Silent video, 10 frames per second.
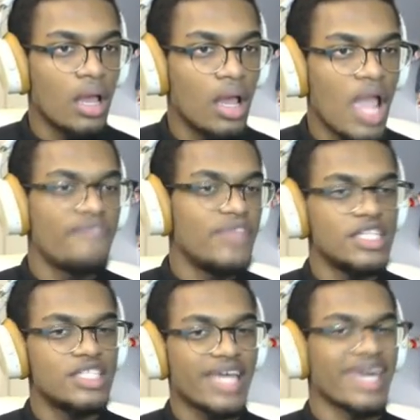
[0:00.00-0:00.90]
if this
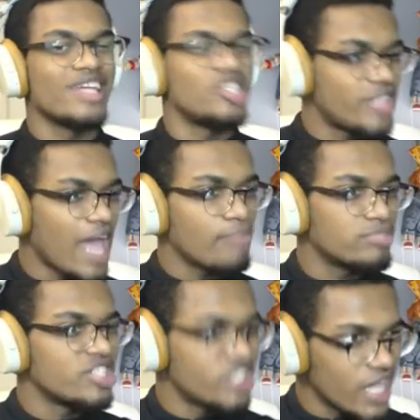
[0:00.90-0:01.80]
is like an
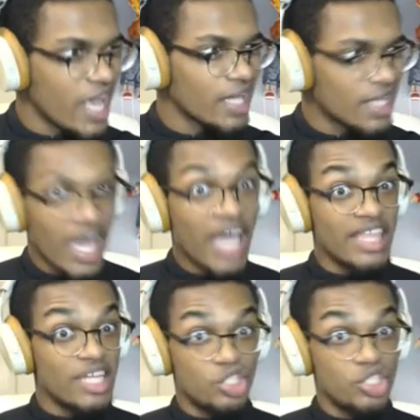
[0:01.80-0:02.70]
established thing
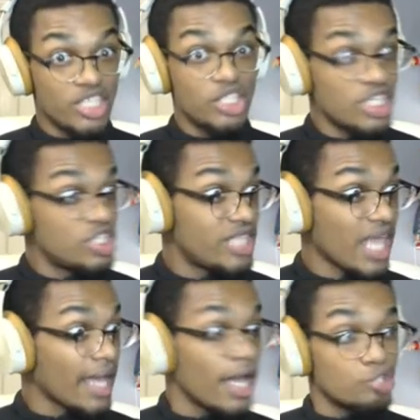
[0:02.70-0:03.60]
that this this
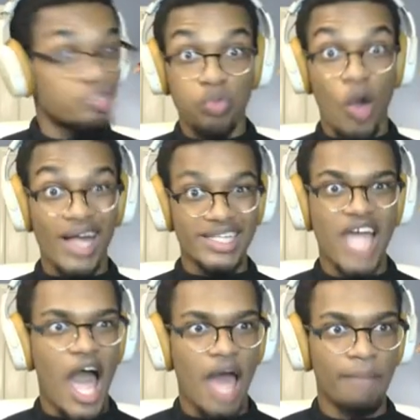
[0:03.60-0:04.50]
thing
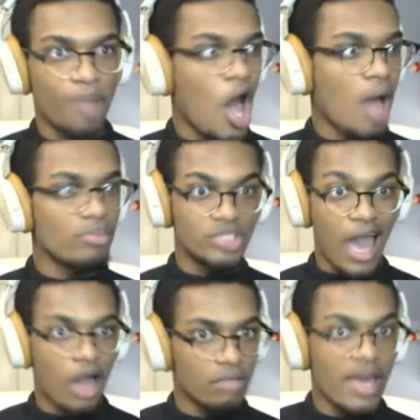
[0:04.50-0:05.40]
swanton bombs
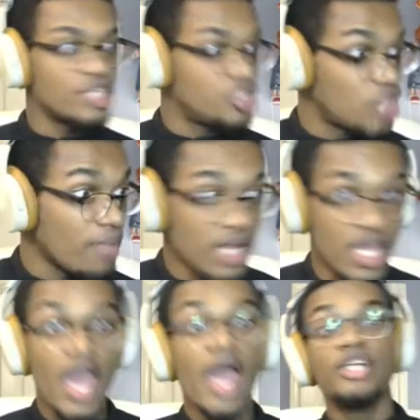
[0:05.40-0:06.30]
down my
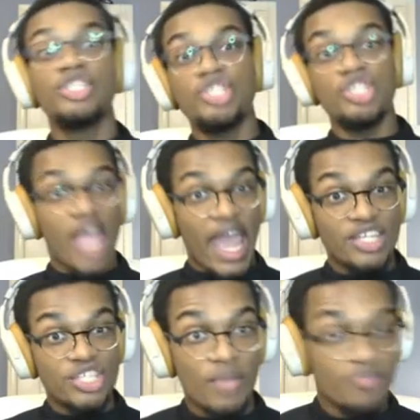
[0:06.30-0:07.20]
chimney,
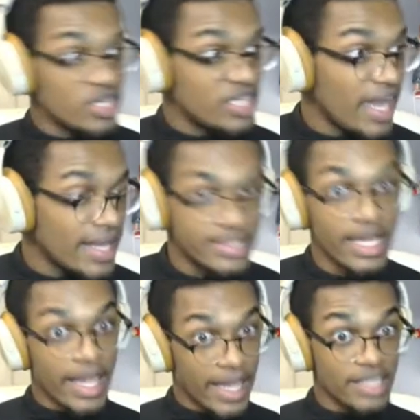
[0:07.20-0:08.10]
snatches up your kids,
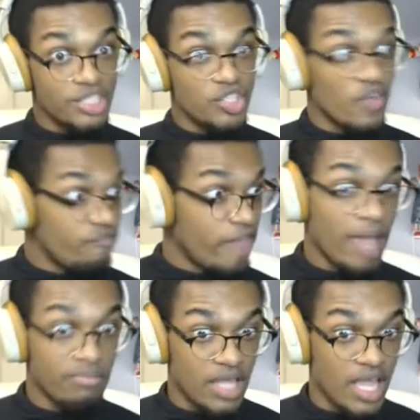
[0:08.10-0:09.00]
eats your
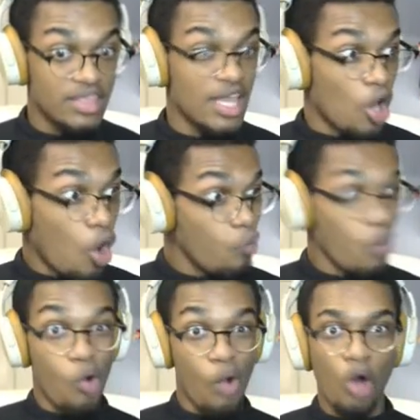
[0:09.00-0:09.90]
family, and then ho
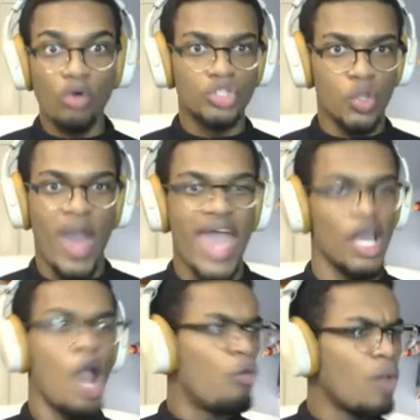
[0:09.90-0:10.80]
ho hoes
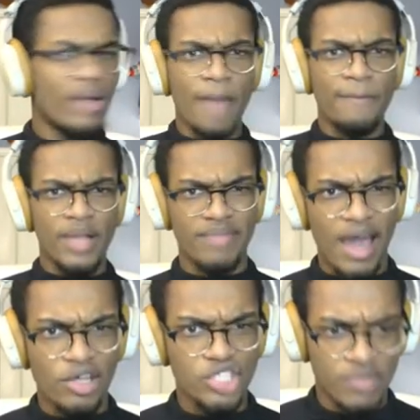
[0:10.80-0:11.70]
away. Why would I build my
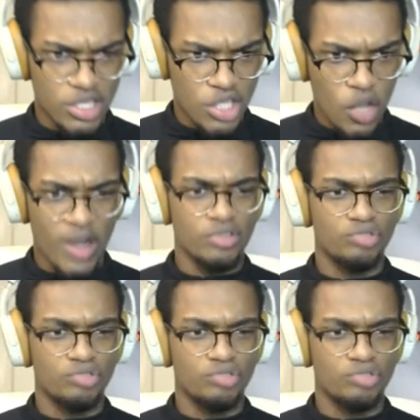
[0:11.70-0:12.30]
house in the middle of nowhere? Don't